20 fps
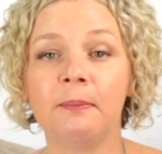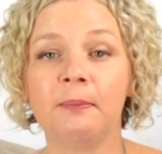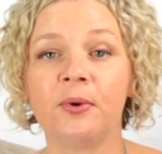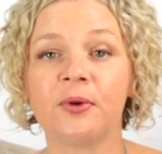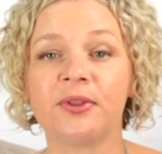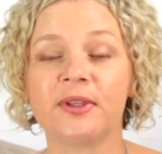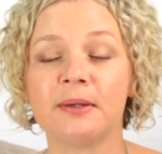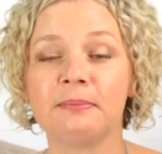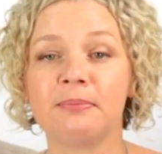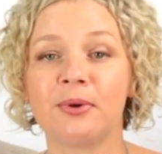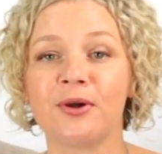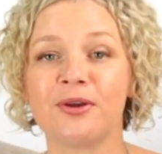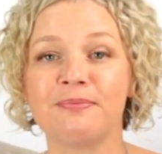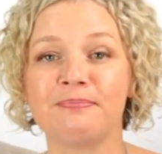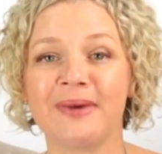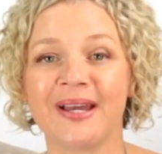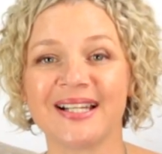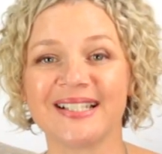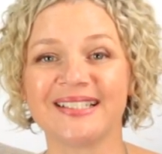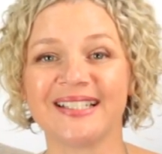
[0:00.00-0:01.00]
put them both
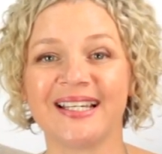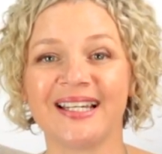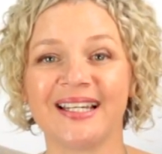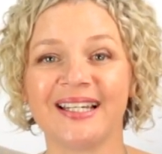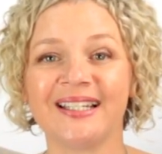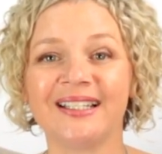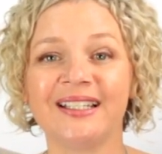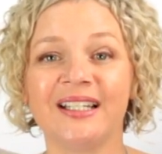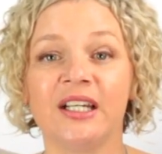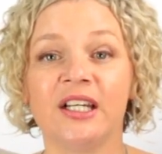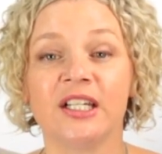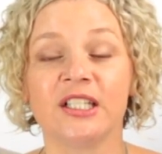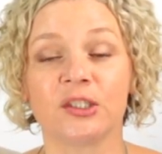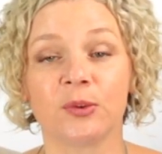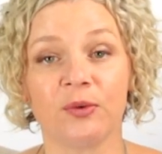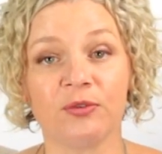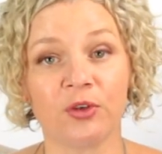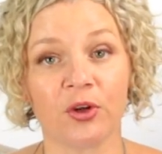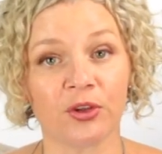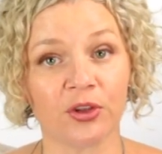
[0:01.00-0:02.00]
back down.
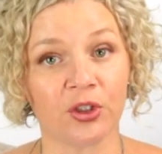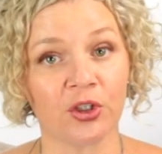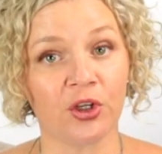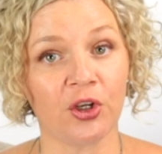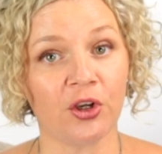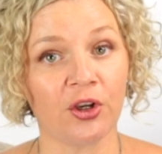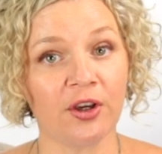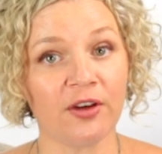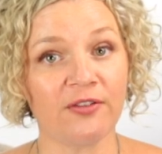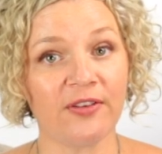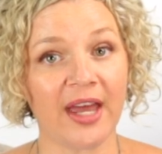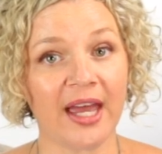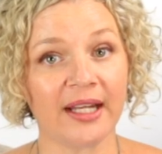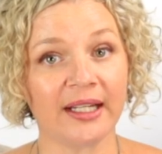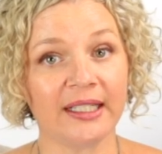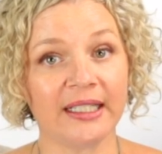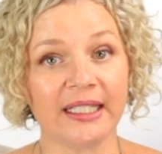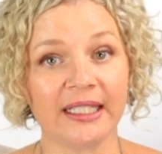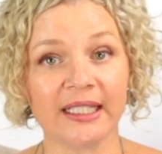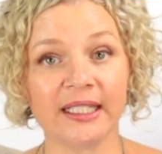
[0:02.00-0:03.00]
So we've got the curve
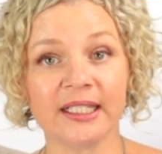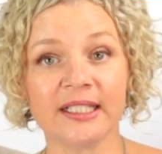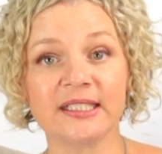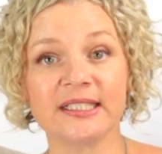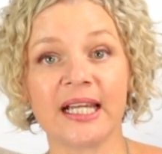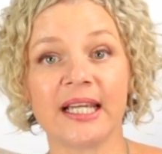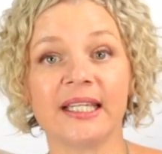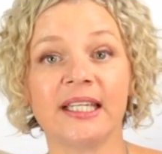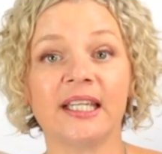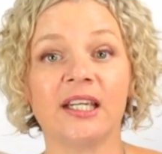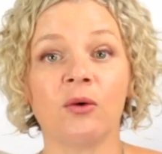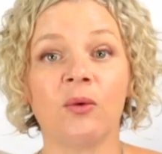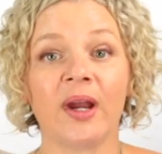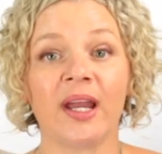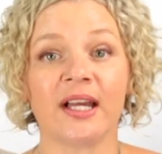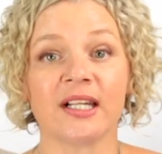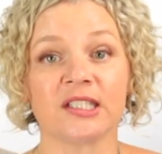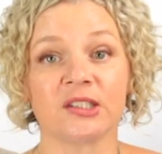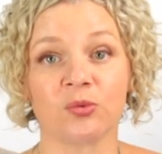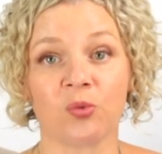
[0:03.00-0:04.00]
added here, taking
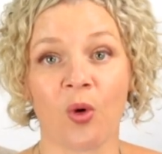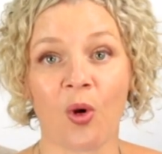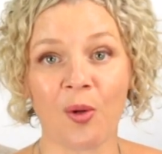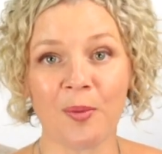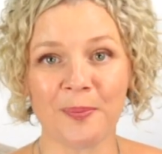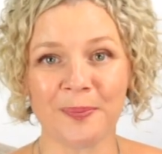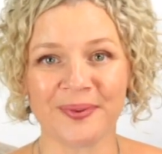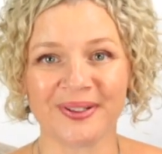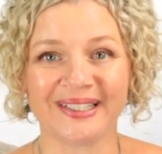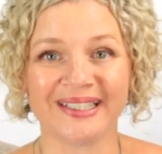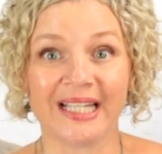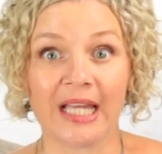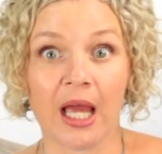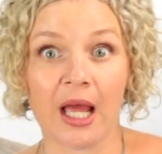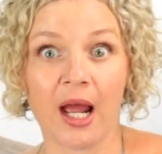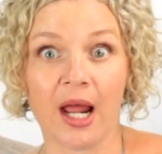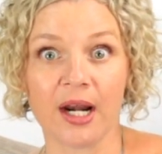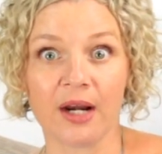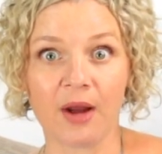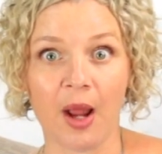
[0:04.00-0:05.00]
away our swamp.
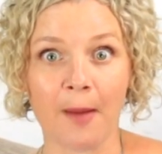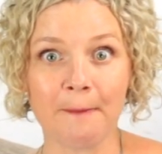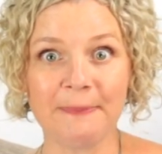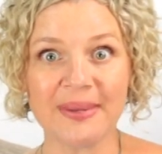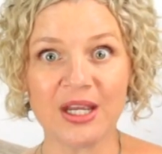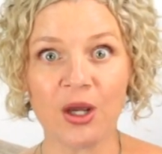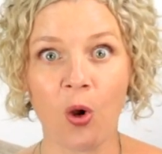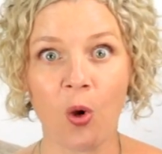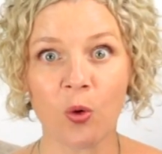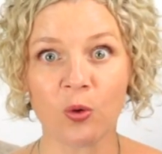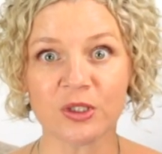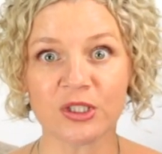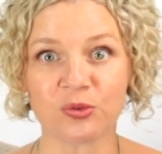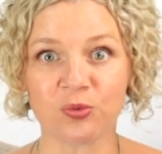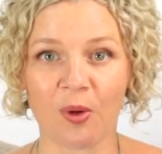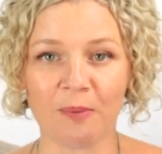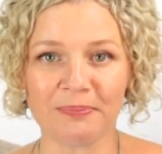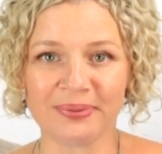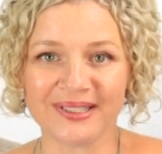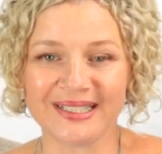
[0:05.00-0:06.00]
A big old
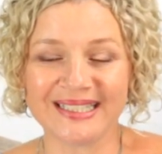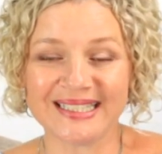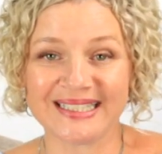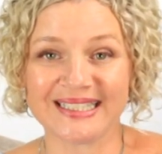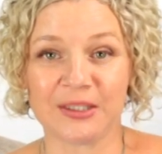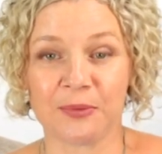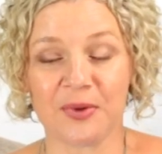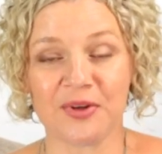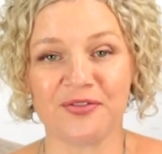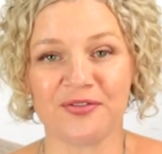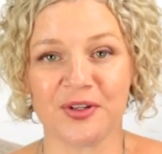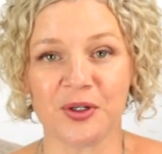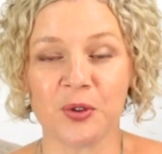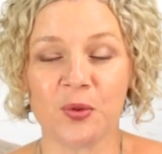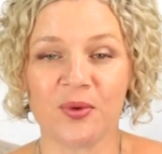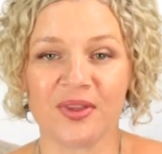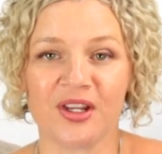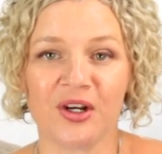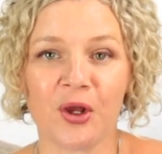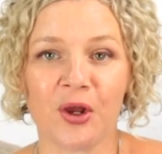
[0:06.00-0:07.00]
swampiness that we feel
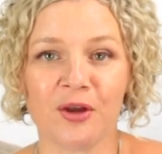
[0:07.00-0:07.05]
with an